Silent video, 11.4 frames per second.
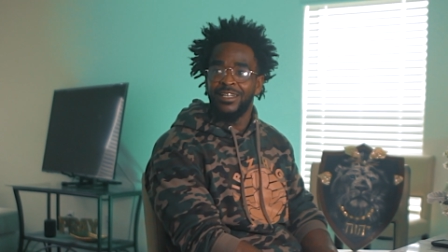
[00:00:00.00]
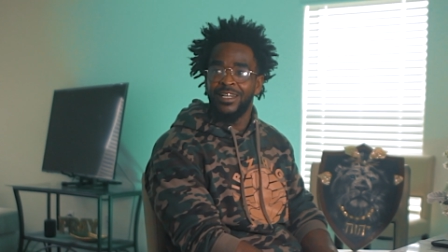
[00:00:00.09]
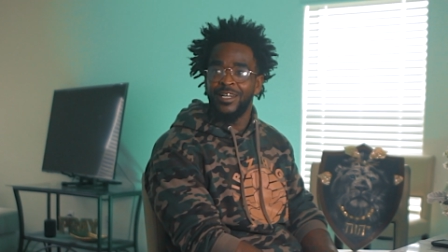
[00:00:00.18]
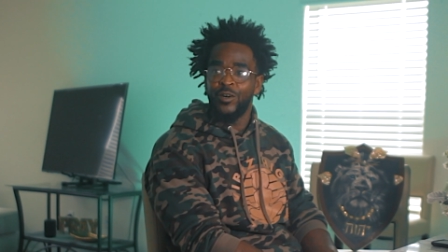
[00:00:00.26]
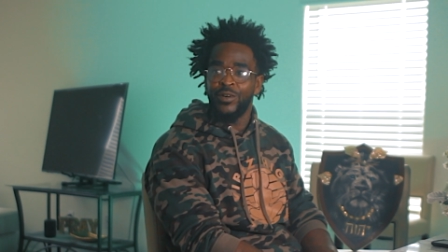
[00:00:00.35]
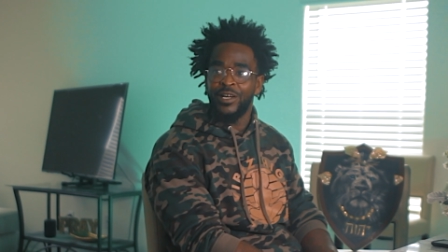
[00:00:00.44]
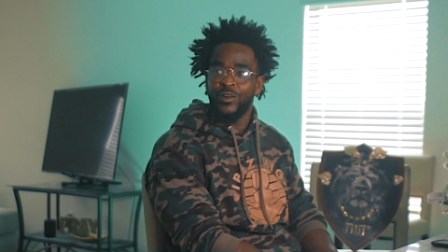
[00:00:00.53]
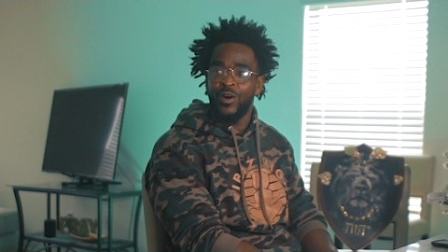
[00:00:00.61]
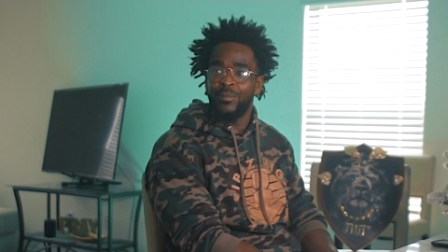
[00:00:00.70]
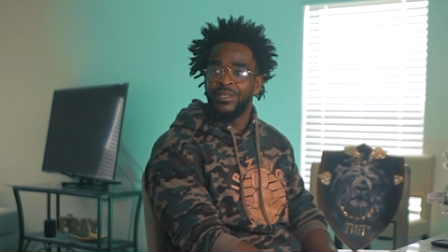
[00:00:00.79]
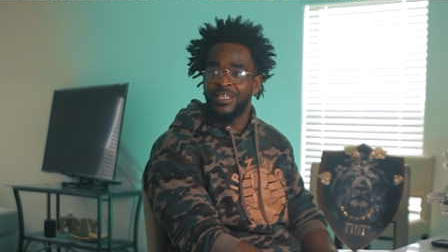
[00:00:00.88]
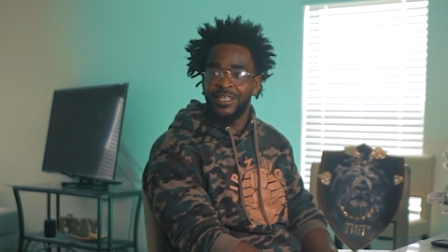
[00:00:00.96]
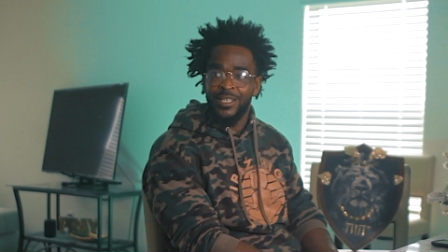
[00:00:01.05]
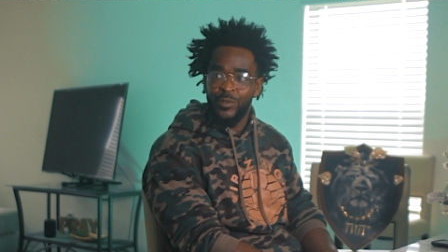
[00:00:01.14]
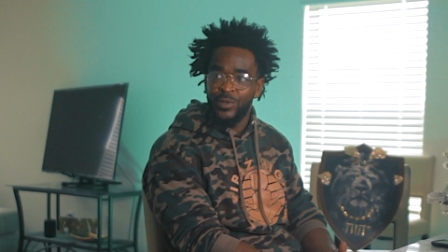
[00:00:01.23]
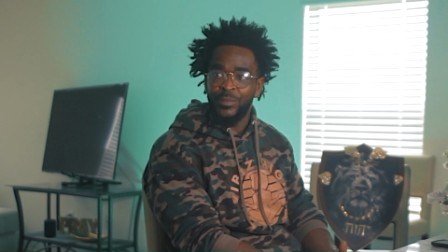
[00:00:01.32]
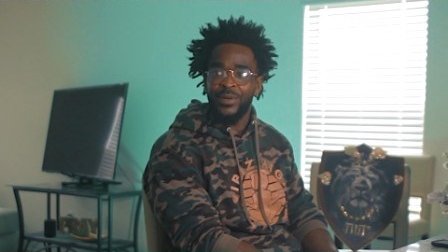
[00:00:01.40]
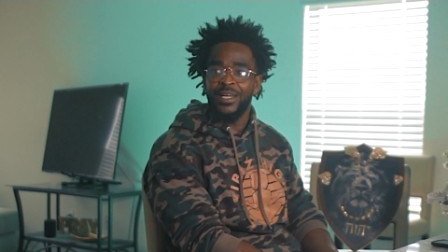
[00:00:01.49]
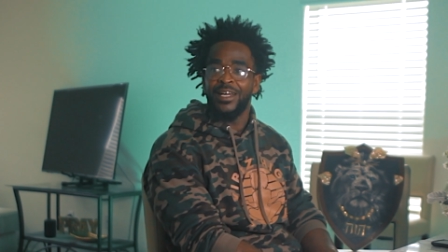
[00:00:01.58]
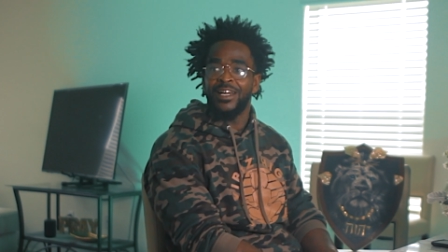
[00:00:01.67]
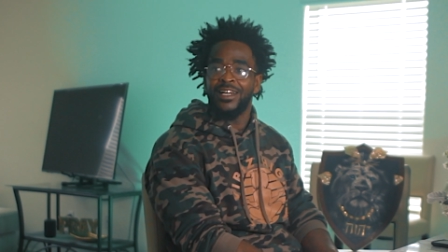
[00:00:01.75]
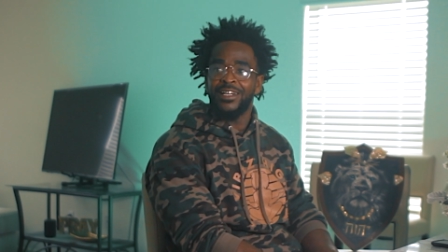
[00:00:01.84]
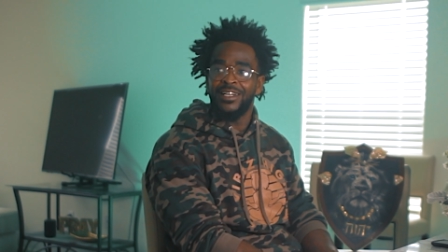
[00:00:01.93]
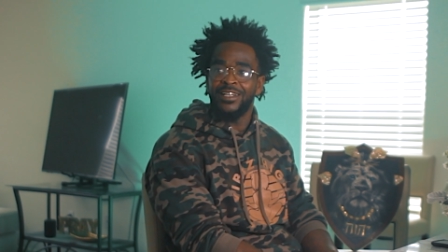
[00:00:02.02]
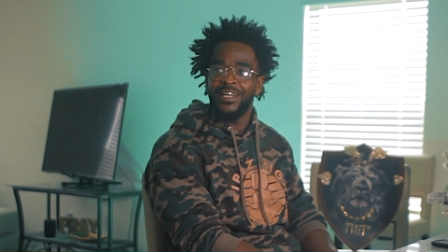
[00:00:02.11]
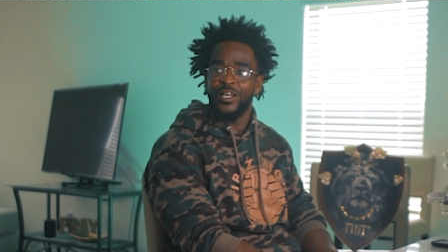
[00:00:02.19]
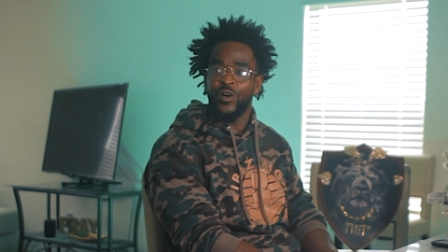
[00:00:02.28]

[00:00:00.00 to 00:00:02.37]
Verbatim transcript: They know, they know I'm a genuine man. They